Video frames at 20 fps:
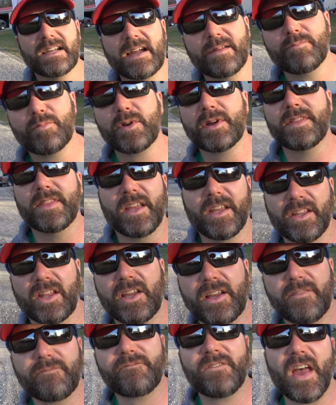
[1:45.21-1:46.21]
I'm breathing
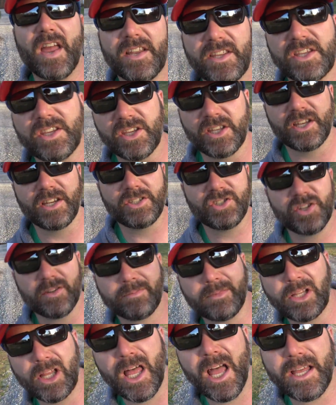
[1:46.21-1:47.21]
like a fat kid in
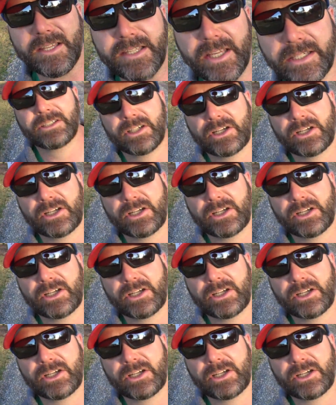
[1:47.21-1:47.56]
gym class. Oh,